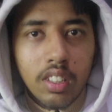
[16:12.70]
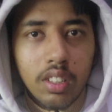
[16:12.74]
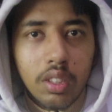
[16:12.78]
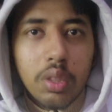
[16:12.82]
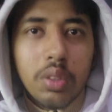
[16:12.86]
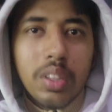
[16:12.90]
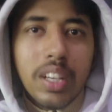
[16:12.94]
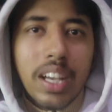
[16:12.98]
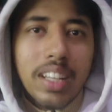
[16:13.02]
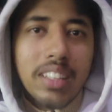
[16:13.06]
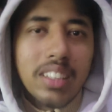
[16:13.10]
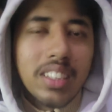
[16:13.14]

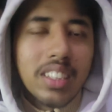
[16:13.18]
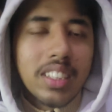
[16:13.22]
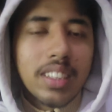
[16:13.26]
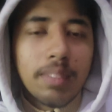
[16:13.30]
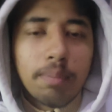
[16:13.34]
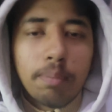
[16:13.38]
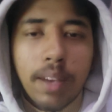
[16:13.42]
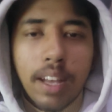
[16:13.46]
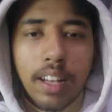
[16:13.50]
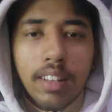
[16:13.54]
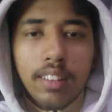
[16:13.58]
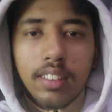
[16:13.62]
You cannot see
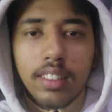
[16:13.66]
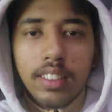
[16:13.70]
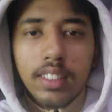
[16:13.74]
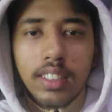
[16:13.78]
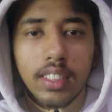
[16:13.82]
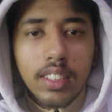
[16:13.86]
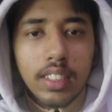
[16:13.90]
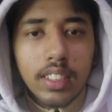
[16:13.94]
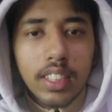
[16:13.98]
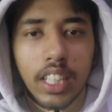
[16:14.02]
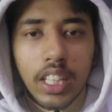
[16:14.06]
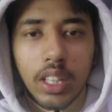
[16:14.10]
patterns
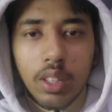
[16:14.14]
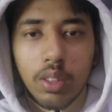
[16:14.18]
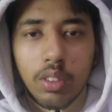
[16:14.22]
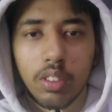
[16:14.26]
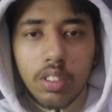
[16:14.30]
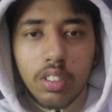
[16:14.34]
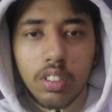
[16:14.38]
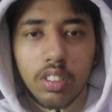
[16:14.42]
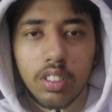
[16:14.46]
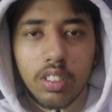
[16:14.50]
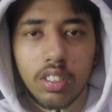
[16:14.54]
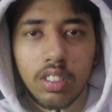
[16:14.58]
in
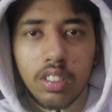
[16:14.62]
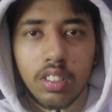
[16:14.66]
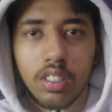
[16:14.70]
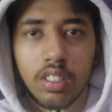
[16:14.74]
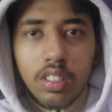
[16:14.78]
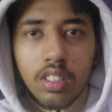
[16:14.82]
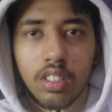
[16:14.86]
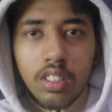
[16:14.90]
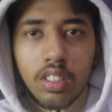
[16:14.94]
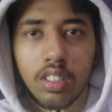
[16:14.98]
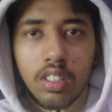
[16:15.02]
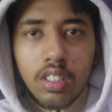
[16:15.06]
chaos,
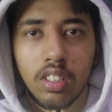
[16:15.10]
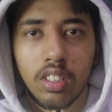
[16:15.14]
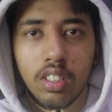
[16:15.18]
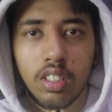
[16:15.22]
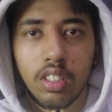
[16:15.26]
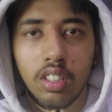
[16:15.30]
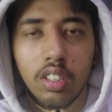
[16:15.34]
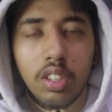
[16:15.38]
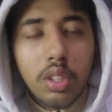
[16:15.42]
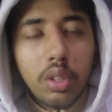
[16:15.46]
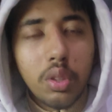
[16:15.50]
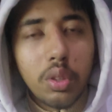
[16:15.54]

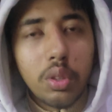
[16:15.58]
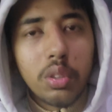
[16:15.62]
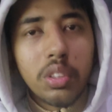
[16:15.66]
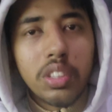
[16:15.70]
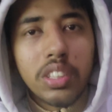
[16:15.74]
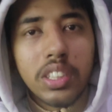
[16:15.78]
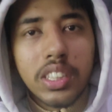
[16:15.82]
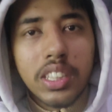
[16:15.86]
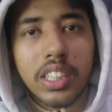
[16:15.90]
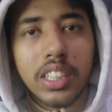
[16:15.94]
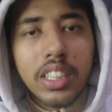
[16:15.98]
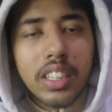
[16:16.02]
you
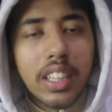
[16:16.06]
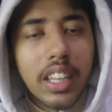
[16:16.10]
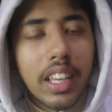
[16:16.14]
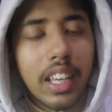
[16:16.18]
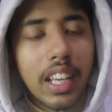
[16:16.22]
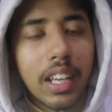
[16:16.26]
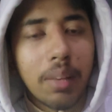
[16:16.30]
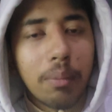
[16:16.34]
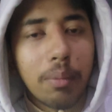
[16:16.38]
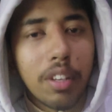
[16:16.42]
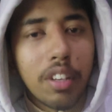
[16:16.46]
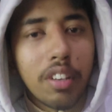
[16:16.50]
see
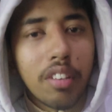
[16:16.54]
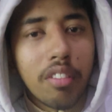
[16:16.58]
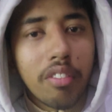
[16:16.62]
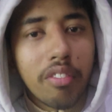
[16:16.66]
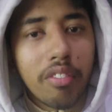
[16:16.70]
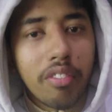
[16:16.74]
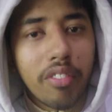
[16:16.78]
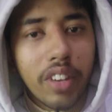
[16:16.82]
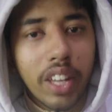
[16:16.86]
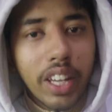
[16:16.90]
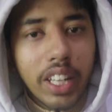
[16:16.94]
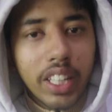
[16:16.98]
them in
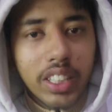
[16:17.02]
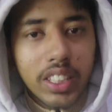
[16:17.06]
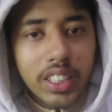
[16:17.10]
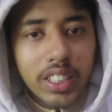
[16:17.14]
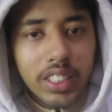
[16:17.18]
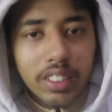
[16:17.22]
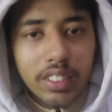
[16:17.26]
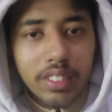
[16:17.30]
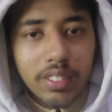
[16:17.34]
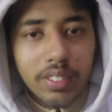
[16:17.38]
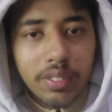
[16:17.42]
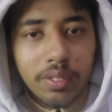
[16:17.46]

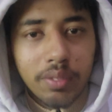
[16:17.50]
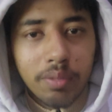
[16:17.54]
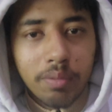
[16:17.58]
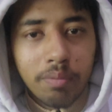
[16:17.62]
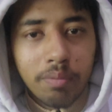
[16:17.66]
reflection.